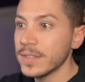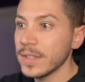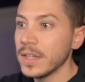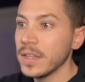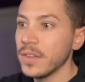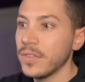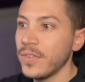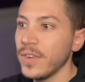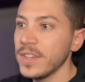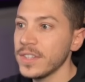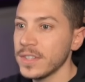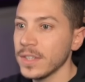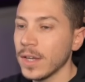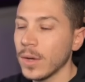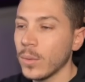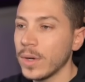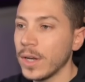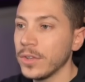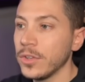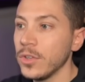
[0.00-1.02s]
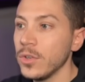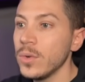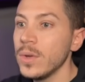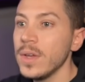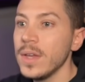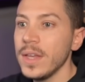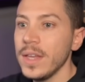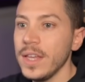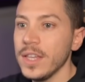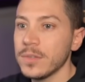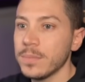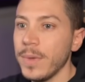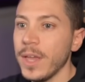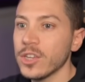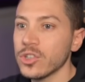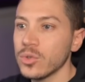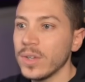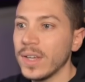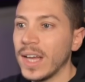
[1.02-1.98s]
And the first thing I want to do is make
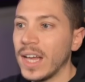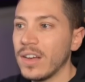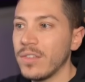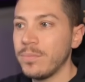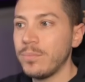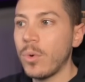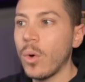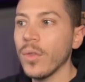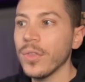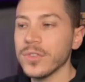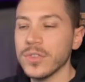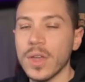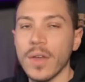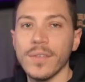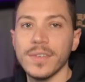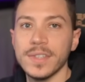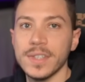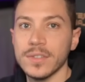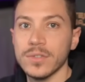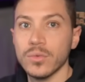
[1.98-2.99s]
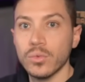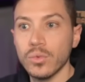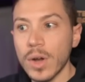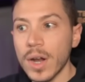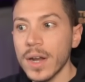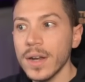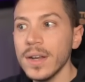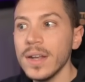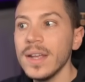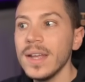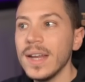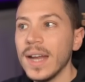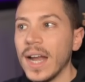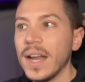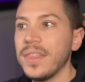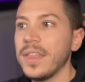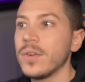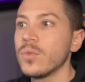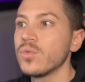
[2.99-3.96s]
sure I have both services run
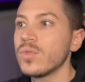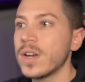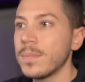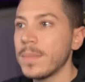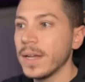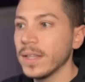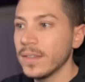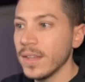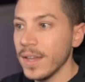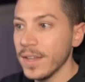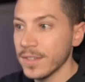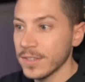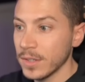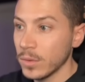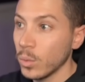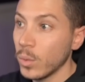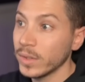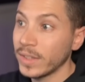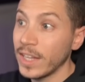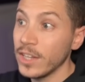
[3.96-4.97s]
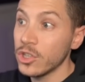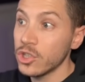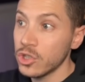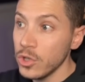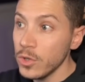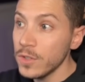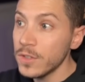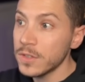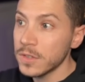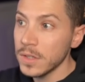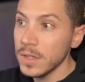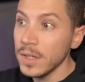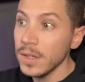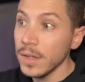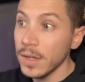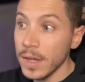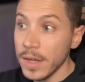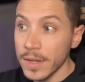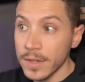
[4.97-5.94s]
and then run my tests. And what I should see
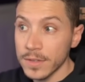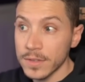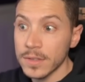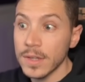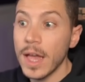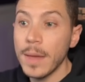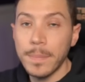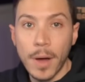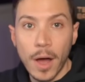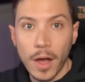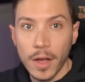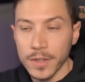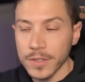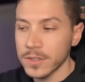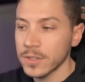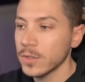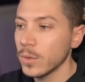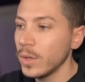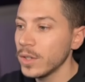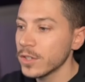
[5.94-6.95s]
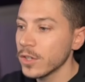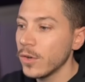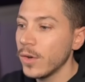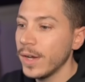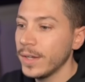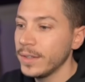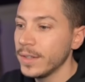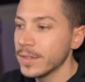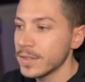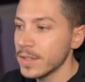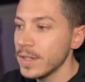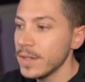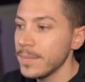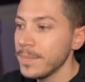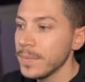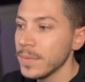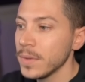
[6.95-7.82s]
is a pass. So let's go ahead and see.